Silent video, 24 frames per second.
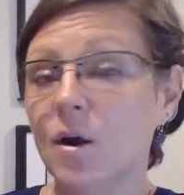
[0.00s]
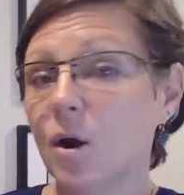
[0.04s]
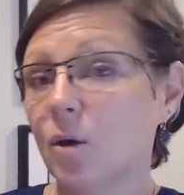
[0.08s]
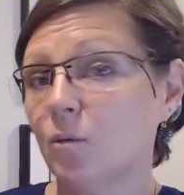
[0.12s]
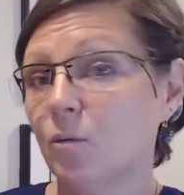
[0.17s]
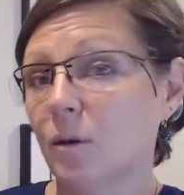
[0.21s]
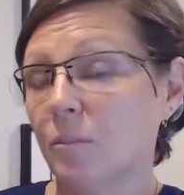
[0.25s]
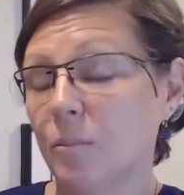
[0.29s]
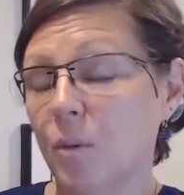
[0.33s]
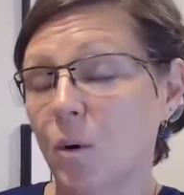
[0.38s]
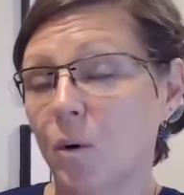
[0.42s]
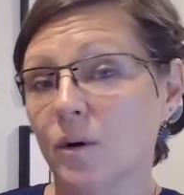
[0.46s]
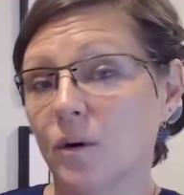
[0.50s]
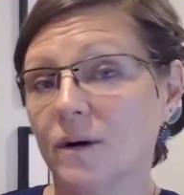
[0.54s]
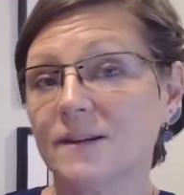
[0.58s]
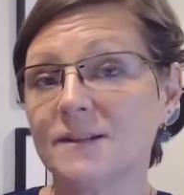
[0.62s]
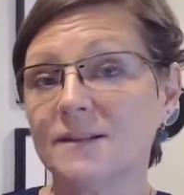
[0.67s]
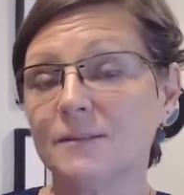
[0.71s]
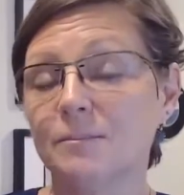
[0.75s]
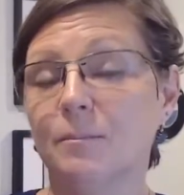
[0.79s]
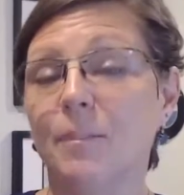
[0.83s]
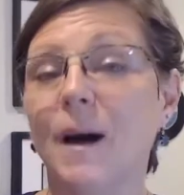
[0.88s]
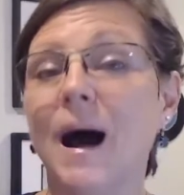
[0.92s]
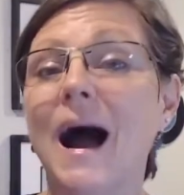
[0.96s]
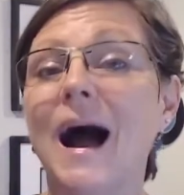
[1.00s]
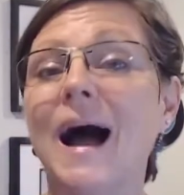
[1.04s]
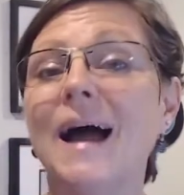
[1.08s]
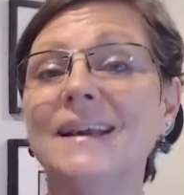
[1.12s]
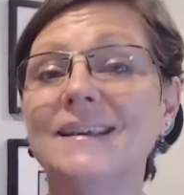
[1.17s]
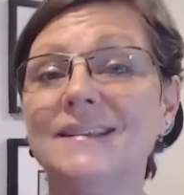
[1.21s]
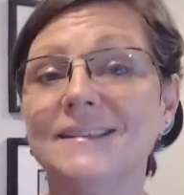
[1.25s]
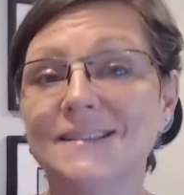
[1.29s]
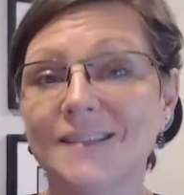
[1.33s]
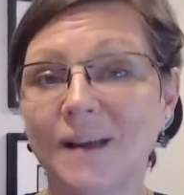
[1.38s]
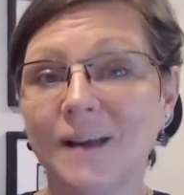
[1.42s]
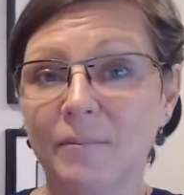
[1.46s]
reports by
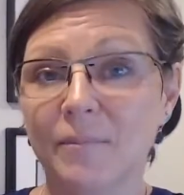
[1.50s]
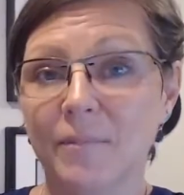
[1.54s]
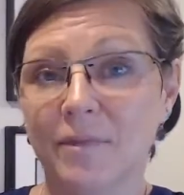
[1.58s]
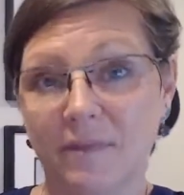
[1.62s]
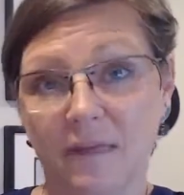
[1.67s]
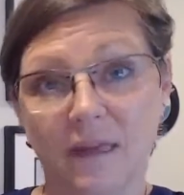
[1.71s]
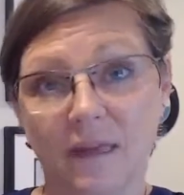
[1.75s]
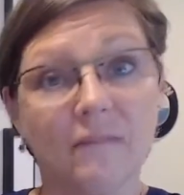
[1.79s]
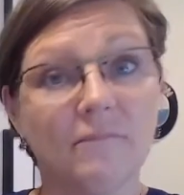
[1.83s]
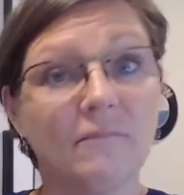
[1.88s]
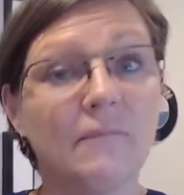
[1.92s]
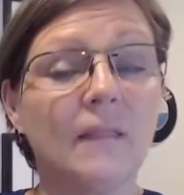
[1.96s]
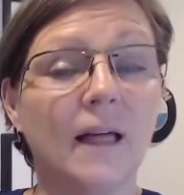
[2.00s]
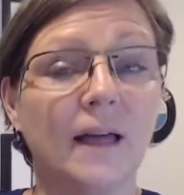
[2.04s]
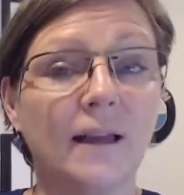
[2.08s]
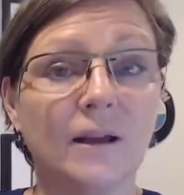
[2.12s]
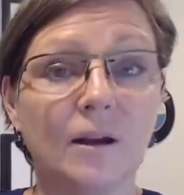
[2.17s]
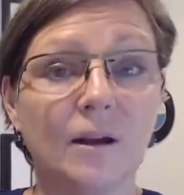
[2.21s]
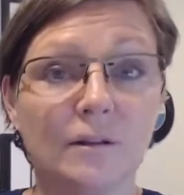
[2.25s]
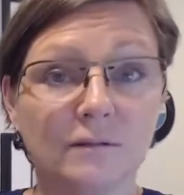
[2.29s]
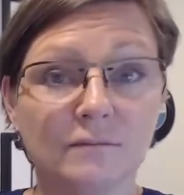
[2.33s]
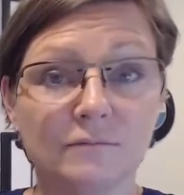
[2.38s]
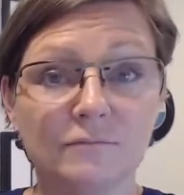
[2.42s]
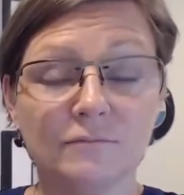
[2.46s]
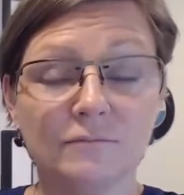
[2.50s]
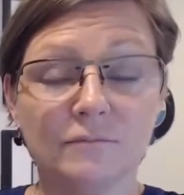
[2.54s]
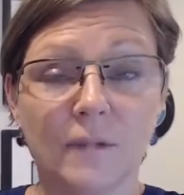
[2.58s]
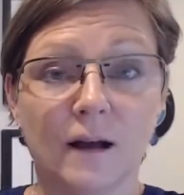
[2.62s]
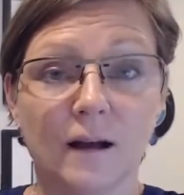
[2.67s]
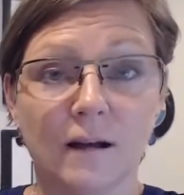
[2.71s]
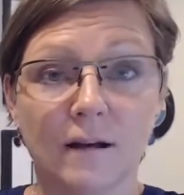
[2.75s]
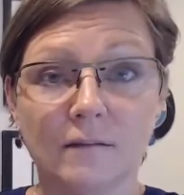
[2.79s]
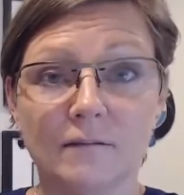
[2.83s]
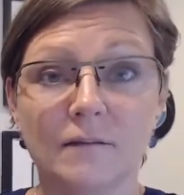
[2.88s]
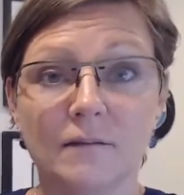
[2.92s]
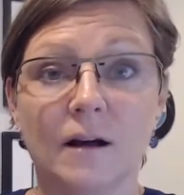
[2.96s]
something like an
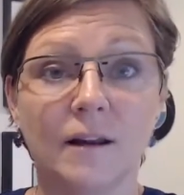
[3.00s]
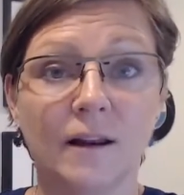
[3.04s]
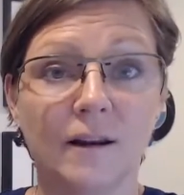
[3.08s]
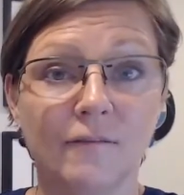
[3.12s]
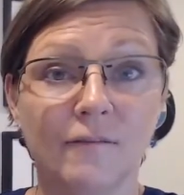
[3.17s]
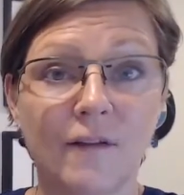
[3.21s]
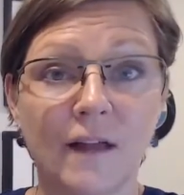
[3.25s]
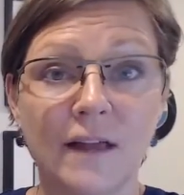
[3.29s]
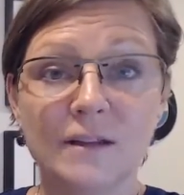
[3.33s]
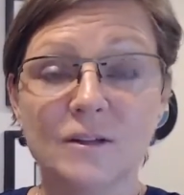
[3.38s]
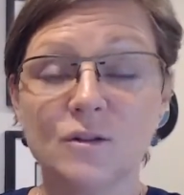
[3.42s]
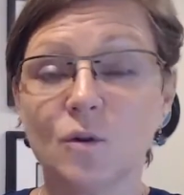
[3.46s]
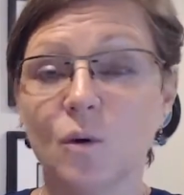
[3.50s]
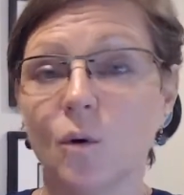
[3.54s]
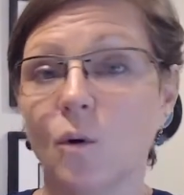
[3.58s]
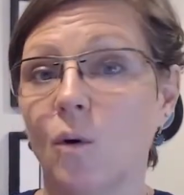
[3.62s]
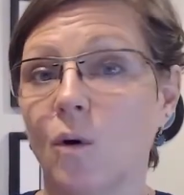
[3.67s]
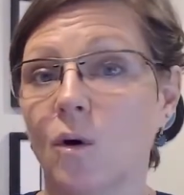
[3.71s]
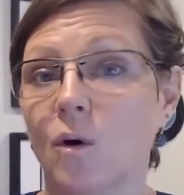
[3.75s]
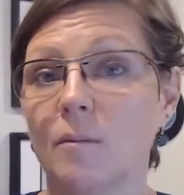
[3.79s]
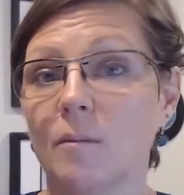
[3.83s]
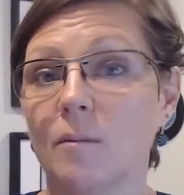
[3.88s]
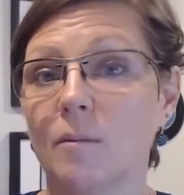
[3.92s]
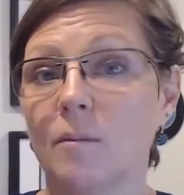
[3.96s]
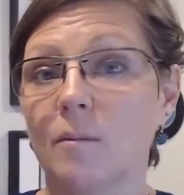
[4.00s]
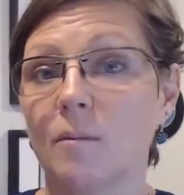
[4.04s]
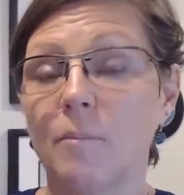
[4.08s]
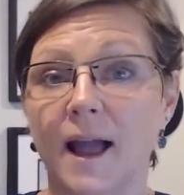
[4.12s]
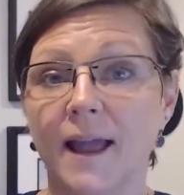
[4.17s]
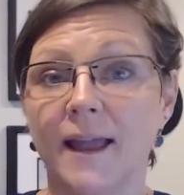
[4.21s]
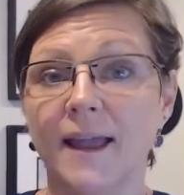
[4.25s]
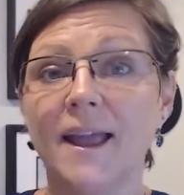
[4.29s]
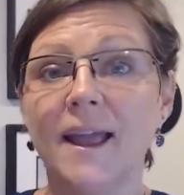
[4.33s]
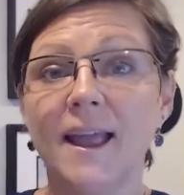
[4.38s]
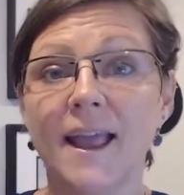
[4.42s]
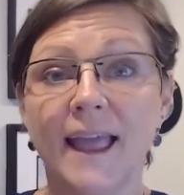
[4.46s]
event or
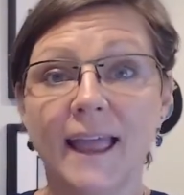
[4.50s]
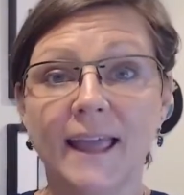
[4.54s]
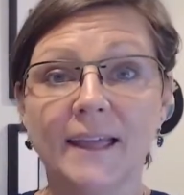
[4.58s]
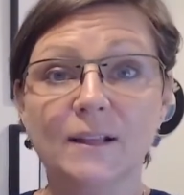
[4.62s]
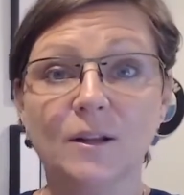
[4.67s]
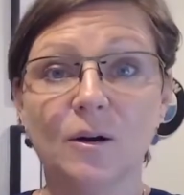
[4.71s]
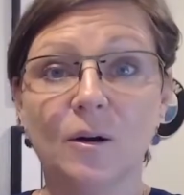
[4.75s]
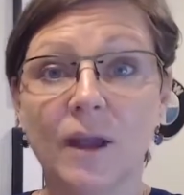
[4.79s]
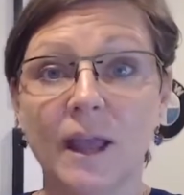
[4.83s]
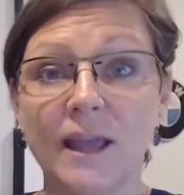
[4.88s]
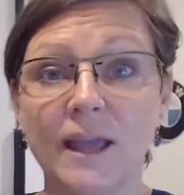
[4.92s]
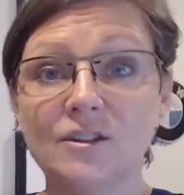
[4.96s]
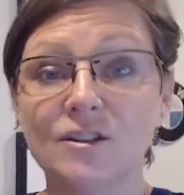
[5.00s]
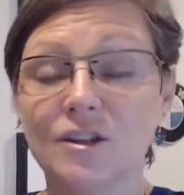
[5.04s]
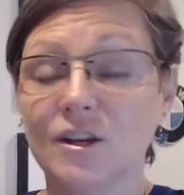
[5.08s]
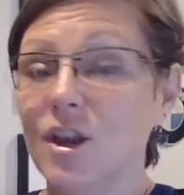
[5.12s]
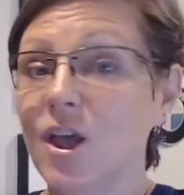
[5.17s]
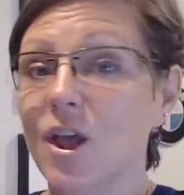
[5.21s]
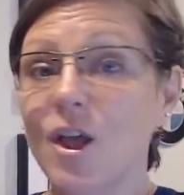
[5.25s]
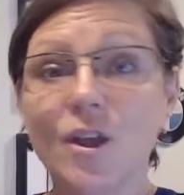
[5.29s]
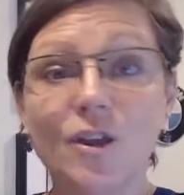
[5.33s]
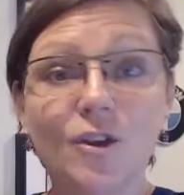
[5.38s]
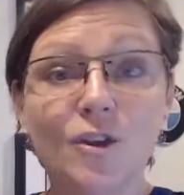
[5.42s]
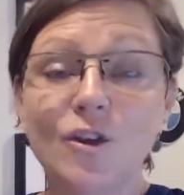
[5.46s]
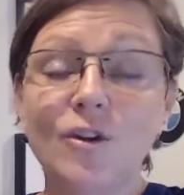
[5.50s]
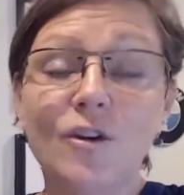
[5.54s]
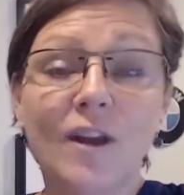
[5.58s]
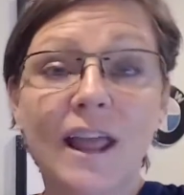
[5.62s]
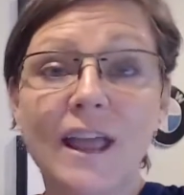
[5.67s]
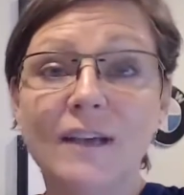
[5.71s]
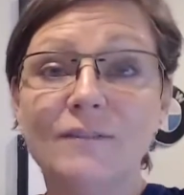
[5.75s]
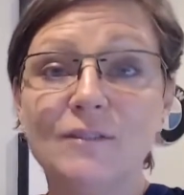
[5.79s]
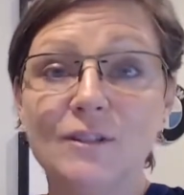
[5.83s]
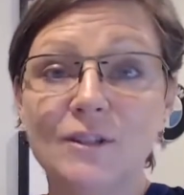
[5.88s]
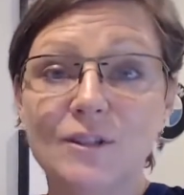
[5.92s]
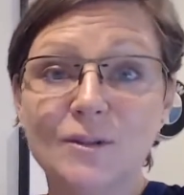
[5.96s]
by a location, you don't
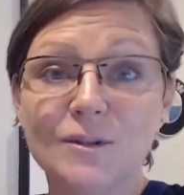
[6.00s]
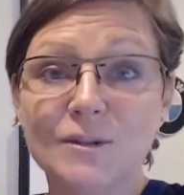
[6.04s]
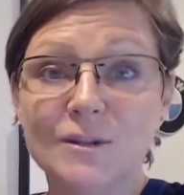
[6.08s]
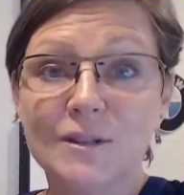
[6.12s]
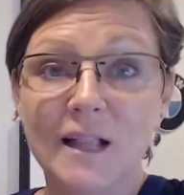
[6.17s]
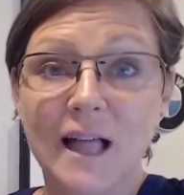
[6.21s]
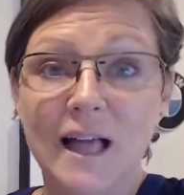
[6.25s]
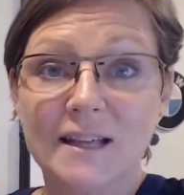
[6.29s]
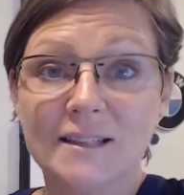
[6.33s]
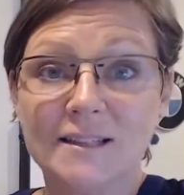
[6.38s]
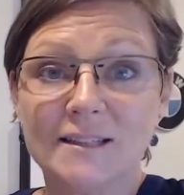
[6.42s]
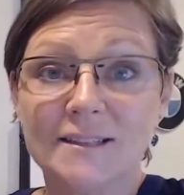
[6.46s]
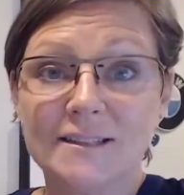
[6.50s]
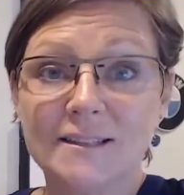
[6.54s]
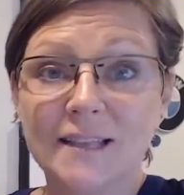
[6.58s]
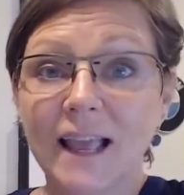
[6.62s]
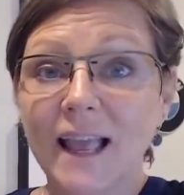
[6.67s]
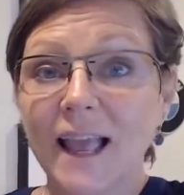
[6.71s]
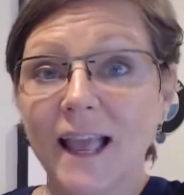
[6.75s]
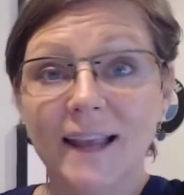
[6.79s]
have to use classes.